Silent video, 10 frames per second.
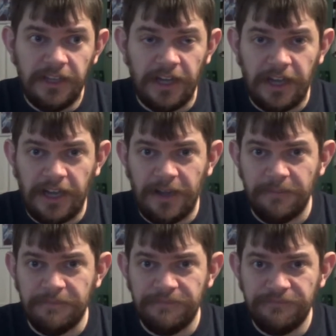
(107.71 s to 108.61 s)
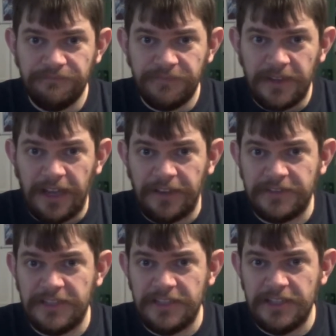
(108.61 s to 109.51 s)
Um, I've
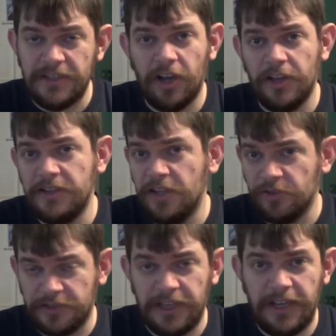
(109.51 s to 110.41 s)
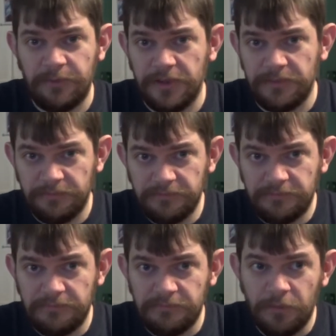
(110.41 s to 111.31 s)
seen On the Other Side with
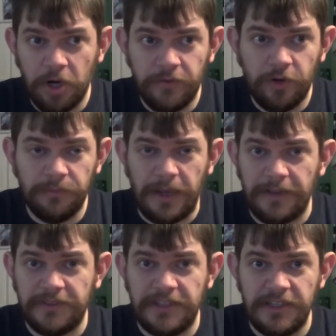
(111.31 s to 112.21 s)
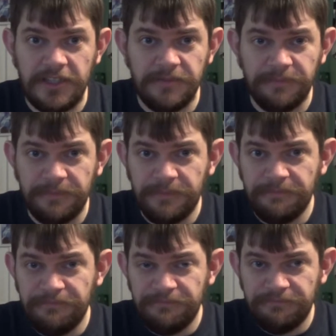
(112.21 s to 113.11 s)
Marvel. I've seen
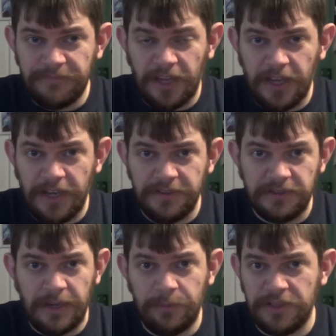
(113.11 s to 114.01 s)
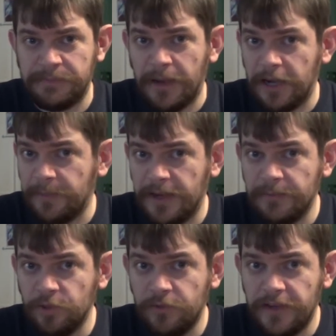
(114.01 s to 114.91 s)
uh, a couple of the
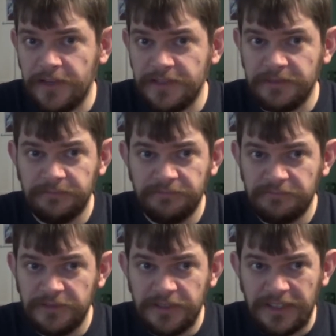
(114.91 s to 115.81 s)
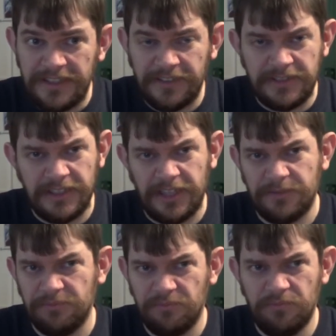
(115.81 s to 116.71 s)
Spider-Man movies. I think I've seen like
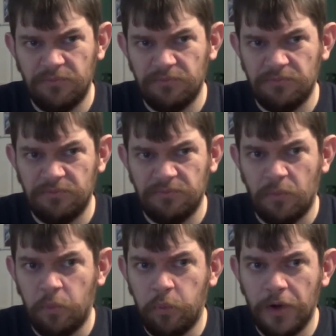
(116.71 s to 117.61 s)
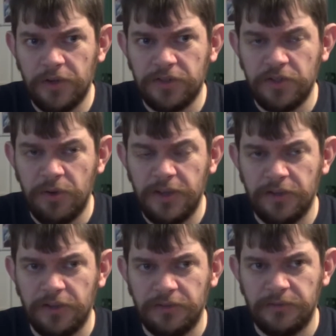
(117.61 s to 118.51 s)
one or two
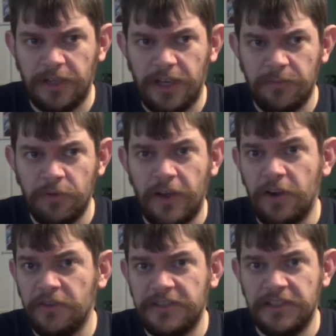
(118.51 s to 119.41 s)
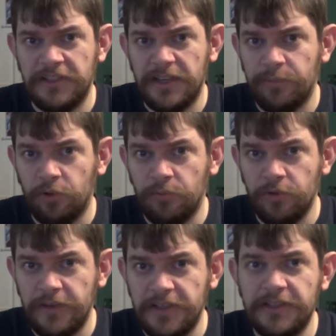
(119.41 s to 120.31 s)
other uh, movies. I know I've seen the Deadpool
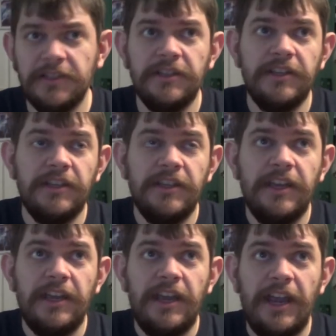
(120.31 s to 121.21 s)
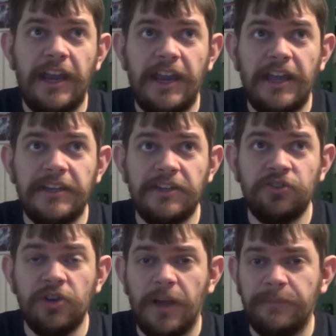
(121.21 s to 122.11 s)
movies. And
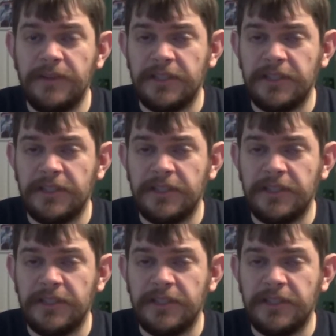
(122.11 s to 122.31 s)
do not be